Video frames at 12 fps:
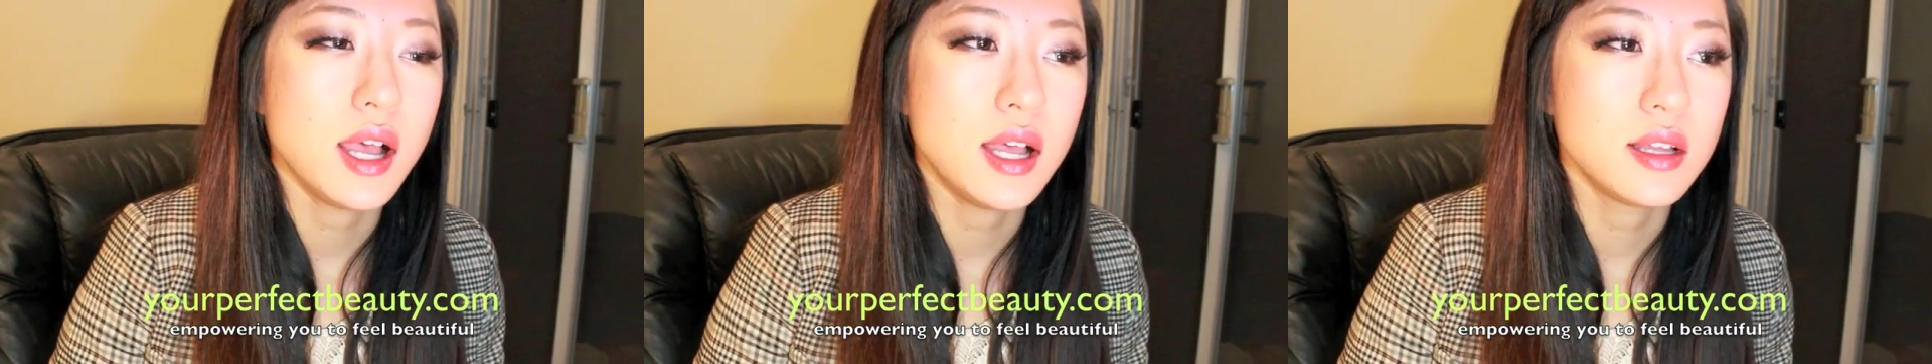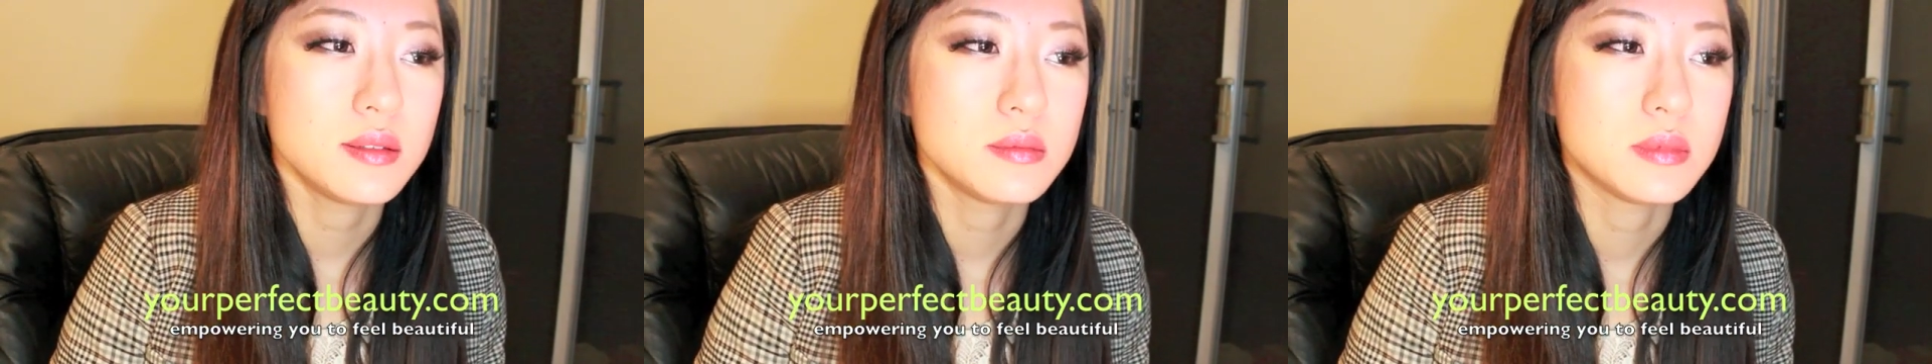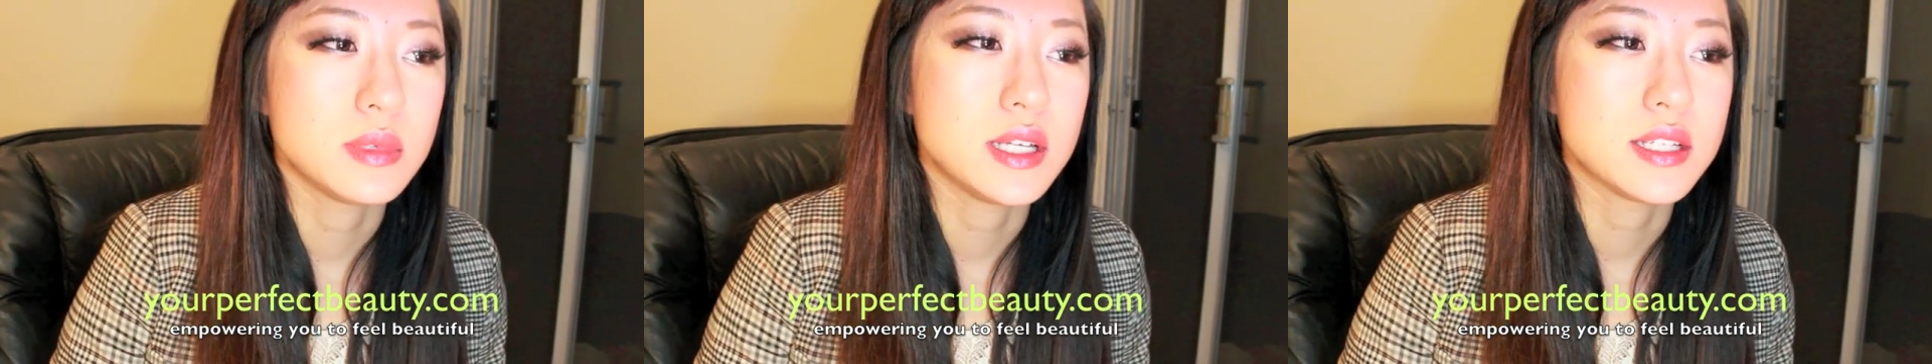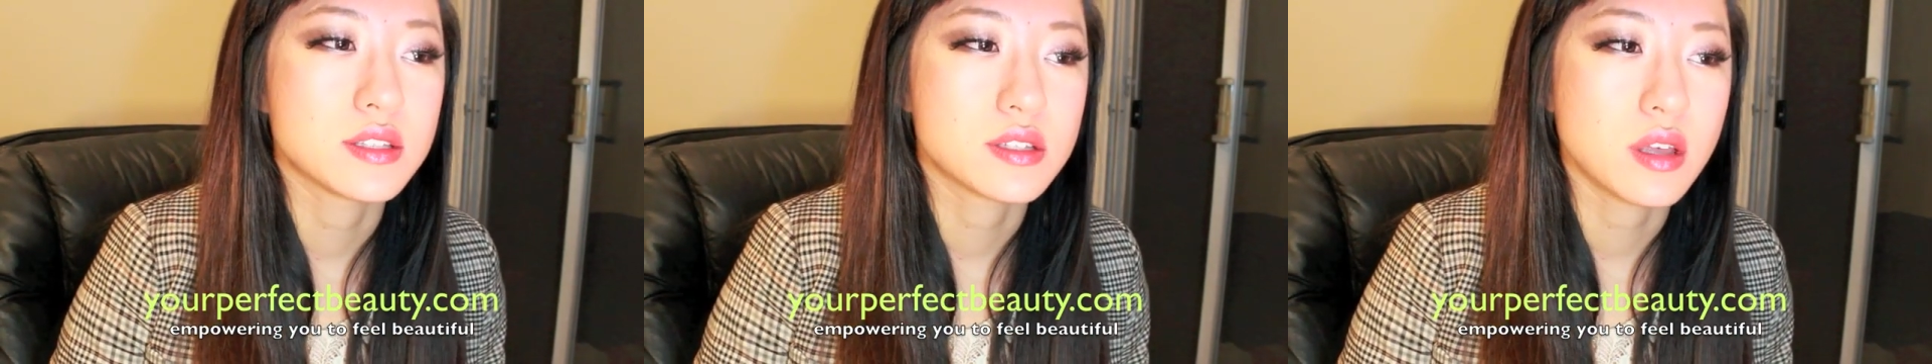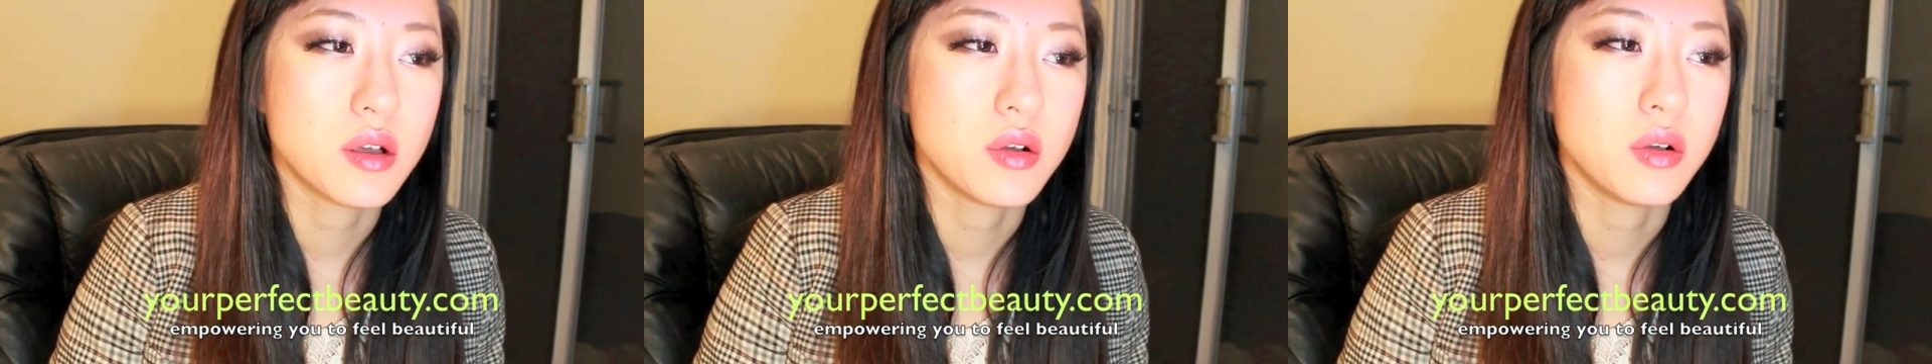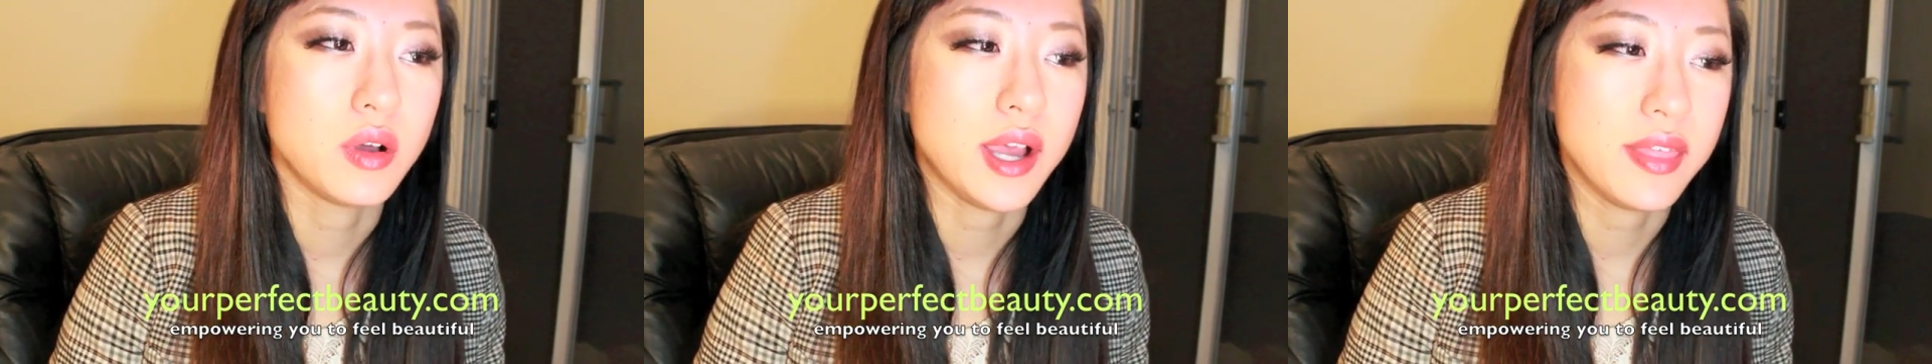And
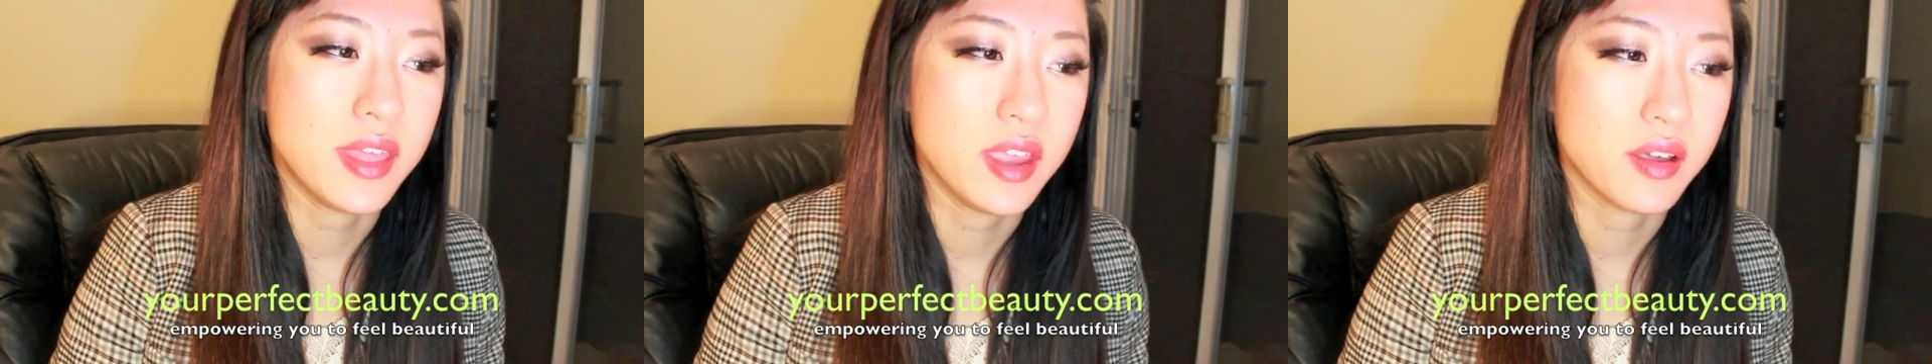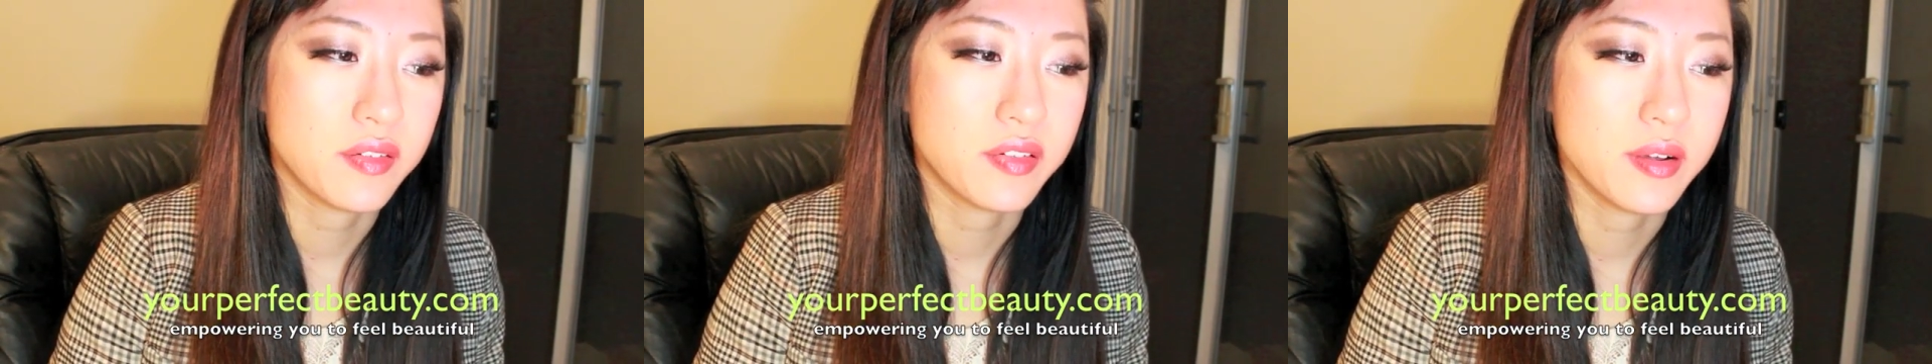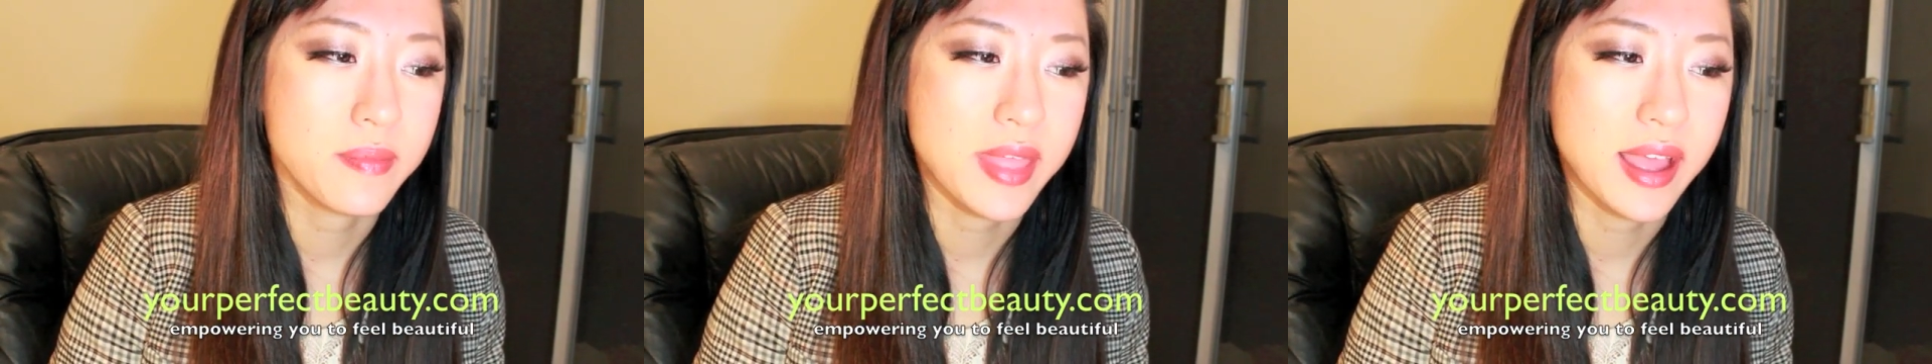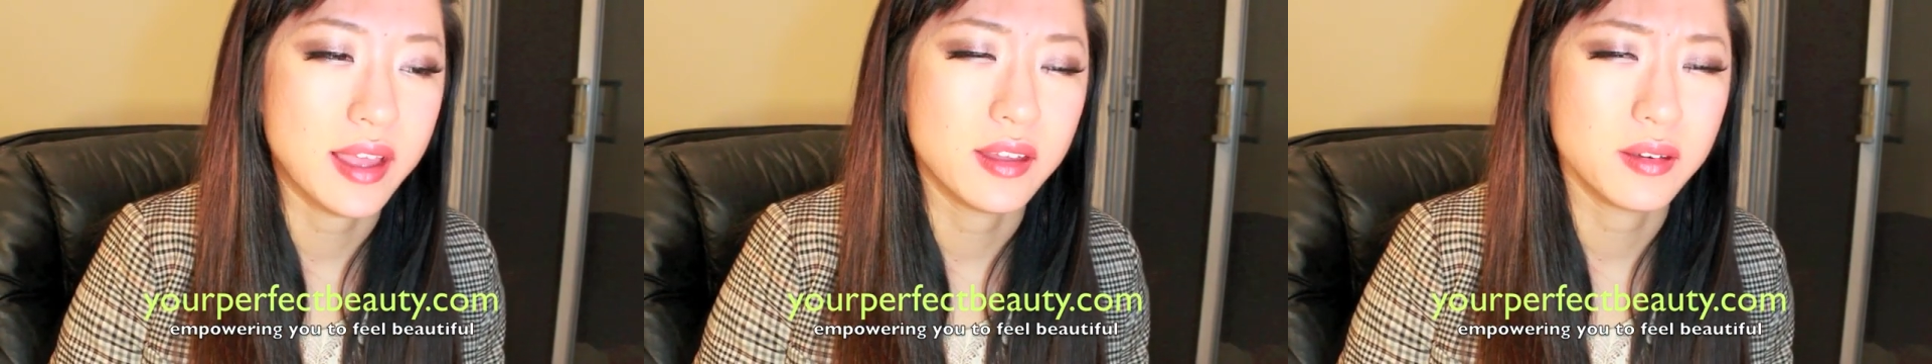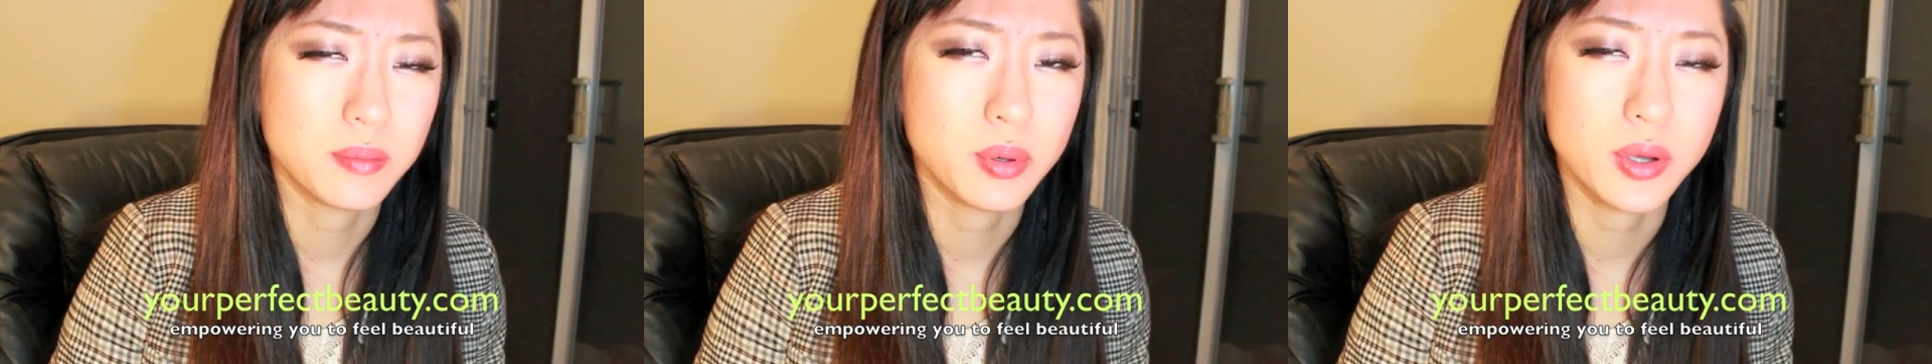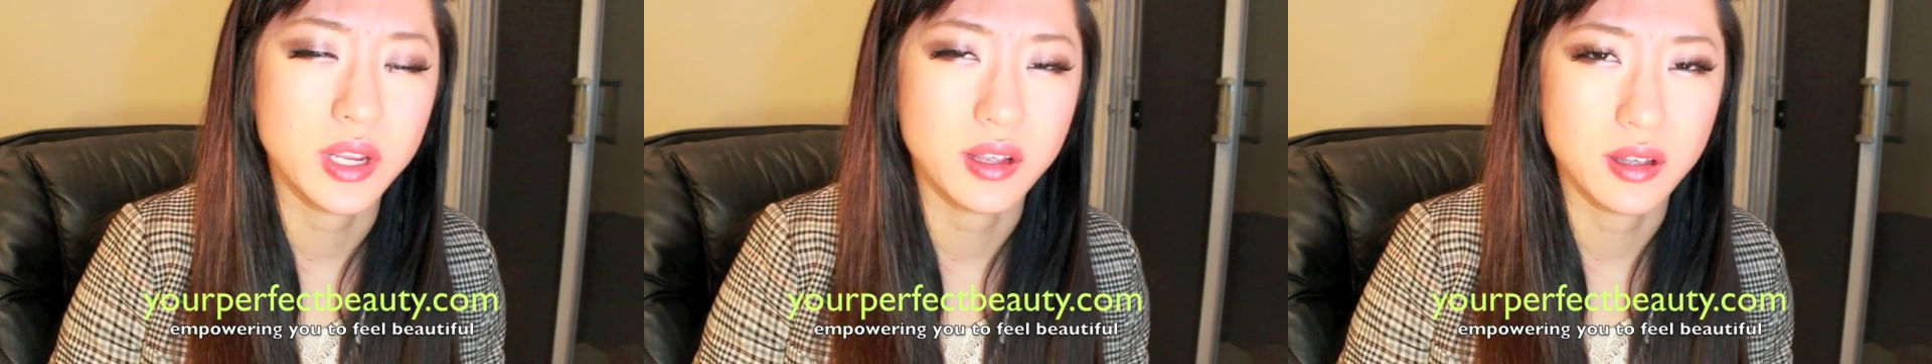so I think from that
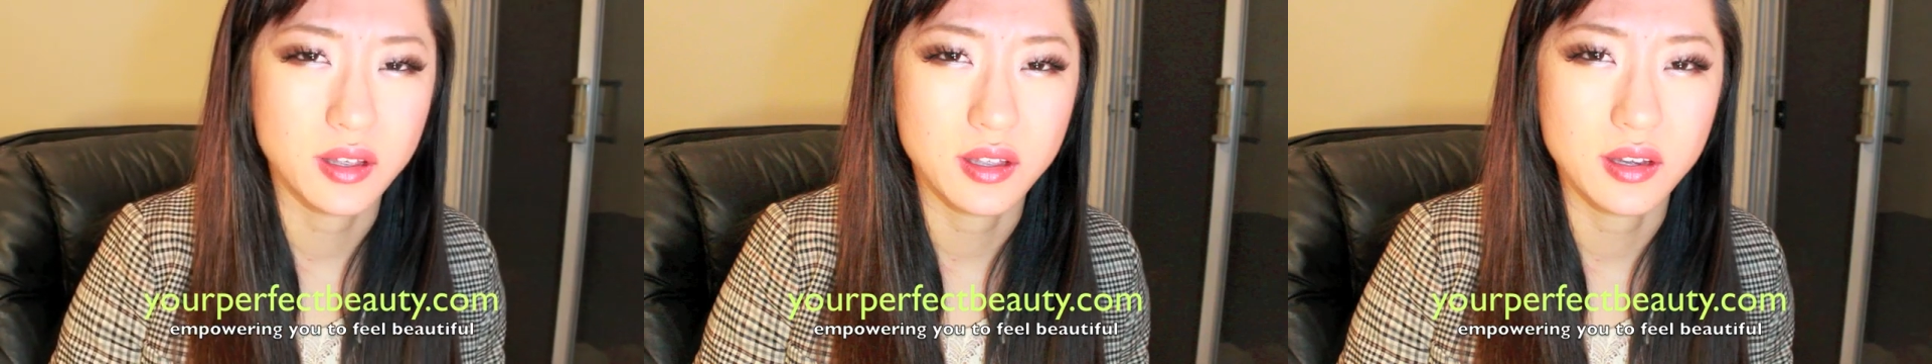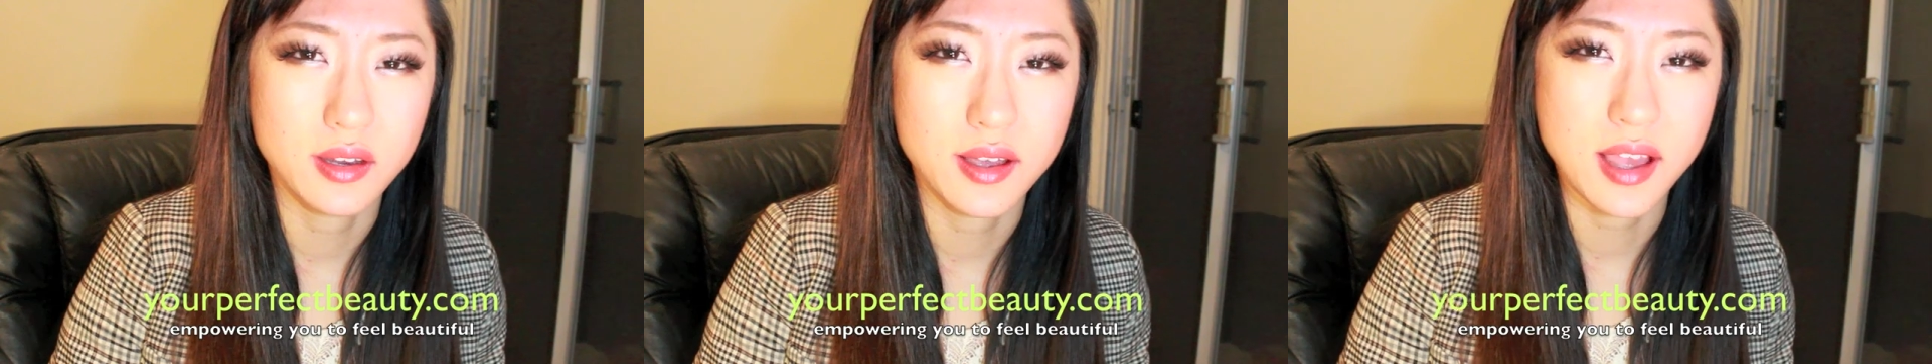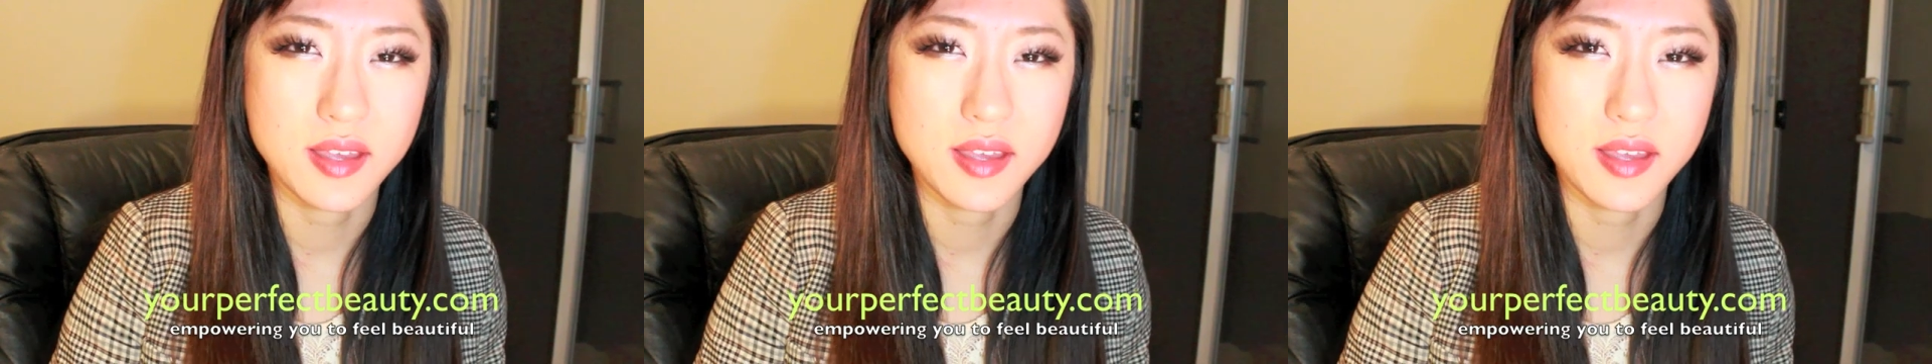point on,